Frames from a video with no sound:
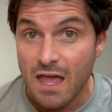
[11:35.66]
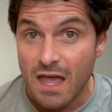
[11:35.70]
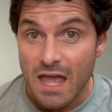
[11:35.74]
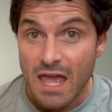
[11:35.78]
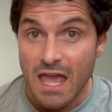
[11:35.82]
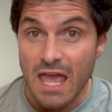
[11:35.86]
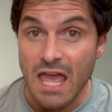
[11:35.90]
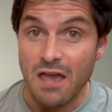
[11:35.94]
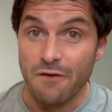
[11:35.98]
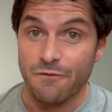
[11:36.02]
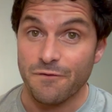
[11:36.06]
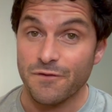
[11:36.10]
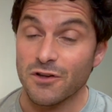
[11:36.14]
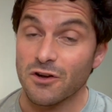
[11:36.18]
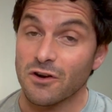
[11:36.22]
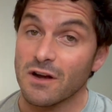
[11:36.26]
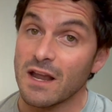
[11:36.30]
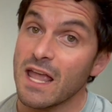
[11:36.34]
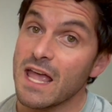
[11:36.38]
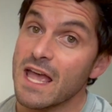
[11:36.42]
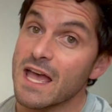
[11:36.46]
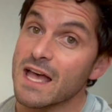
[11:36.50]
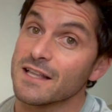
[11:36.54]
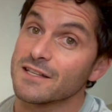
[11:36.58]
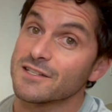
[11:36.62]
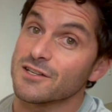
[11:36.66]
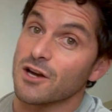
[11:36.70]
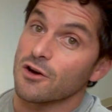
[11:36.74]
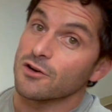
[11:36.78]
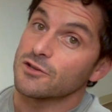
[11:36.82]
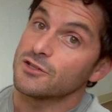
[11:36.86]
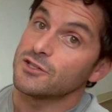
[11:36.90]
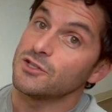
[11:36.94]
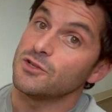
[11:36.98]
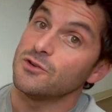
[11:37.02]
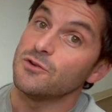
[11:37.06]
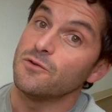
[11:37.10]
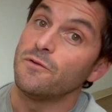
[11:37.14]
If your hands are
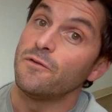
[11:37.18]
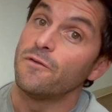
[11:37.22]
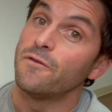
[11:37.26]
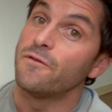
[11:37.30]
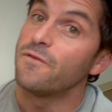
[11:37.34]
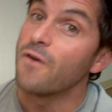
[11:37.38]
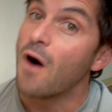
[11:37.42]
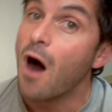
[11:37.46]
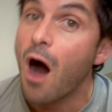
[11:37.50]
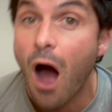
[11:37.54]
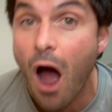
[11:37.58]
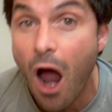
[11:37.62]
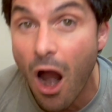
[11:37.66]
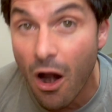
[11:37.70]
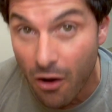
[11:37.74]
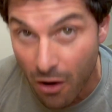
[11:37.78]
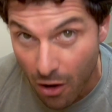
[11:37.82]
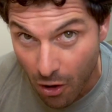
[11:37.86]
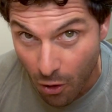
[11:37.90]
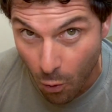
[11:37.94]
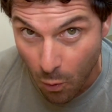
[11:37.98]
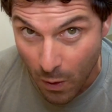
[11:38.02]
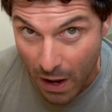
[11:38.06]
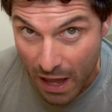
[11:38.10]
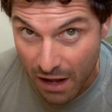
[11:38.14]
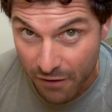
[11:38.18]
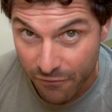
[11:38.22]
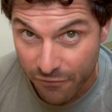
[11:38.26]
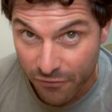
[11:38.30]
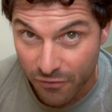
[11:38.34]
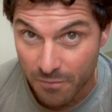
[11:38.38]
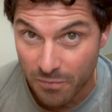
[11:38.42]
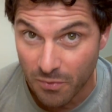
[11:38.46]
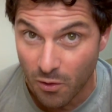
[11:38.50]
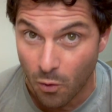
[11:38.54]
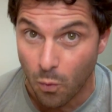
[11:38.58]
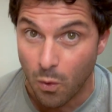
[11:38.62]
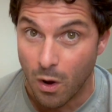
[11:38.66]
too far away
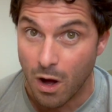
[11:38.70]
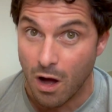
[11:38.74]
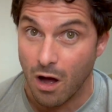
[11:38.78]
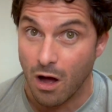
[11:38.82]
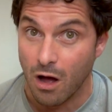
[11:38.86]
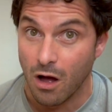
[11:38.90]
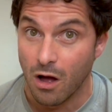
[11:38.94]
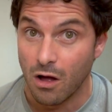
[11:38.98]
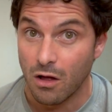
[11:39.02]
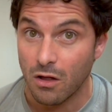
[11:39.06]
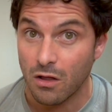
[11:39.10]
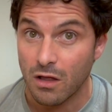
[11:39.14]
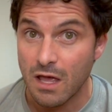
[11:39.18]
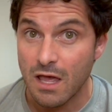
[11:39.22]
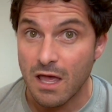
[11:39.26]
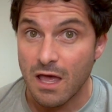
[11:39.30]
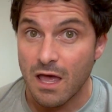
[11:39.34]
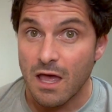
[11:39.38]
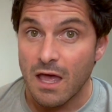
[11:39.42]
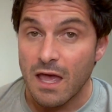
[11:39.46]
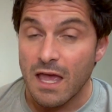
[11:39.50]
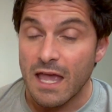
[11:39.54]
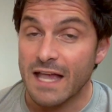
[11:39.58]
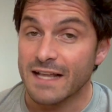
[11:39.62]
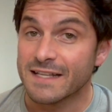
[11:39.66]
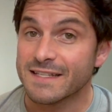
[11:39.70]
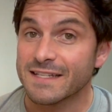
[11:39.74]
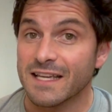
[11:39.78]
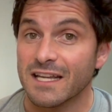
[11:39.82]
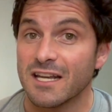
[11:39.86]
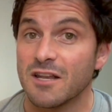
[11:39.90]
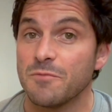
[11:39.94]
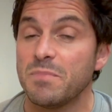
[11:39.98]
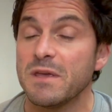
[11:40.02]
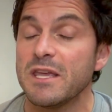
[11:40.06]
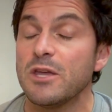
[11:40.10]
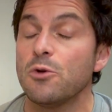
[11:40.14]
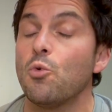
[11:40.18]
from the wall, it's going
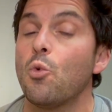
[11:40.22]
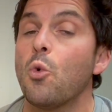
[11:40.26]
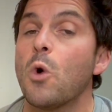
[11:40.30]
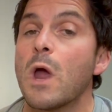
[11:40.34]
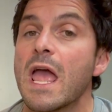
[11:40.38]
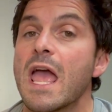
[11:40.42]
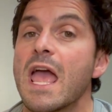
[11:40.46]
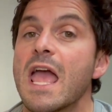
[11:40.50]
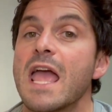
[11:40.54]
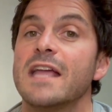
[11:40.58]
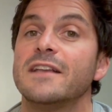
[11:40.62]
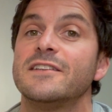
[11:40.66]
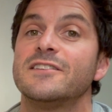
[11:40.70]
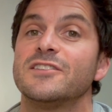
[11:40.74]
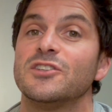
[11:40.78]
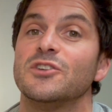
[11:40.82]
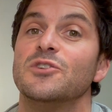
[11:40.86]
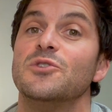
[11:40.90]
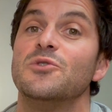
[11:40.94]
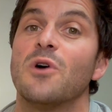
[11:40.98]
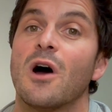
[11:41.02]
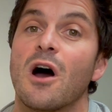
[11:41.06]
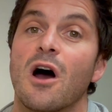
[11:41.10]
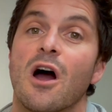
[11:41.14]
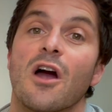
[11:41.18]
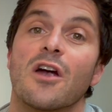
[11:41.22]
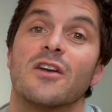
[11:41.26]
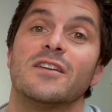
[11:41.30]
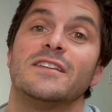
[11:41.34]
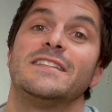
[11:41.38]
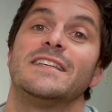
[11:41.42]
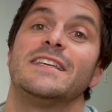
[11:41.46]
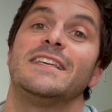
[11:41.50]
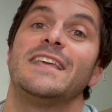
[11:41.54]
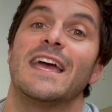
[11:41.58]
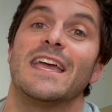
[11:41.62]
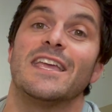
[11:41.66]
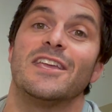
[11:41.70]
to be way too hard
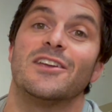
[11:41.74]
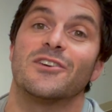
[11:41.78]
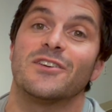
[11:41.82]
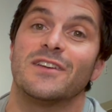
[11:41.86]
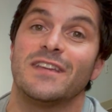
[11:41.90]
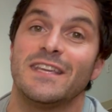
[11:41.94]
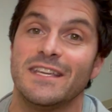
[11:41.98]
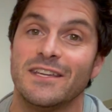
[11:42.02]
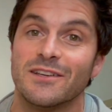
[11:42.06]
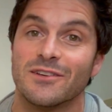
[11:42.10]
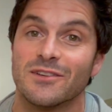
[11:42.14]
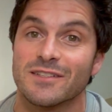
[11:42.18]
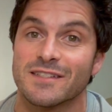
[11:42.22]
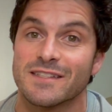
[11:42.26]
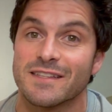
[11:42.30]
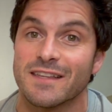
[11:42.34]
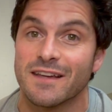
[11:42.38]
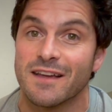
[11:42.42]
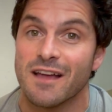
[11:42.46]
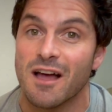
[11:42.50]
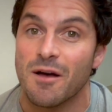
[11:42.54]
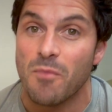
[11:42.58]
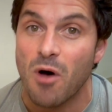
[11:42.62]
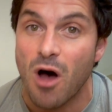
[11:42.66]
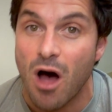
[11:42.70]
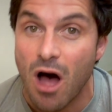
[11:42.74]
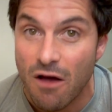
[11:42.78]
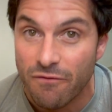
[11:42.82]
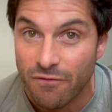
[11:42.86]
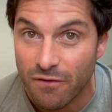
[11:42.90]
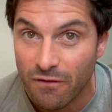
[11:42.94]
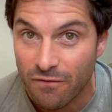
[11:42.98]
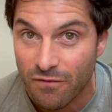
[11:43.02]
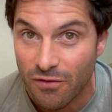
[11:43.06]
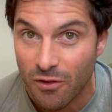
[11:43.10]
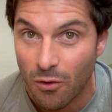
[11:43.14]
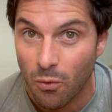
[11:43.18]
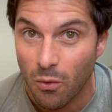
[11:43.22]
to get your heels to come off
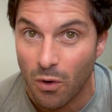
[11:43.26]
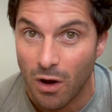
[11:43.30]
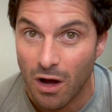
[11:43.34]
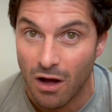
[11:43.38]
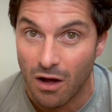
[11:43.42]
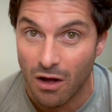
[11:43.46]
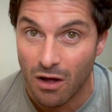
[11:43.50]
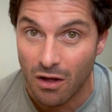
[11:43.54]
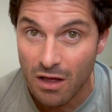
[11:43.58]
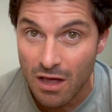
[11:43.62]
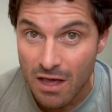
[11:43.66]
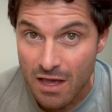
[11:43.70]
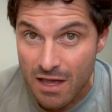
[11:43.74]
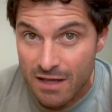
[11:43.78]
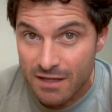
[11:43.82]
of the wall.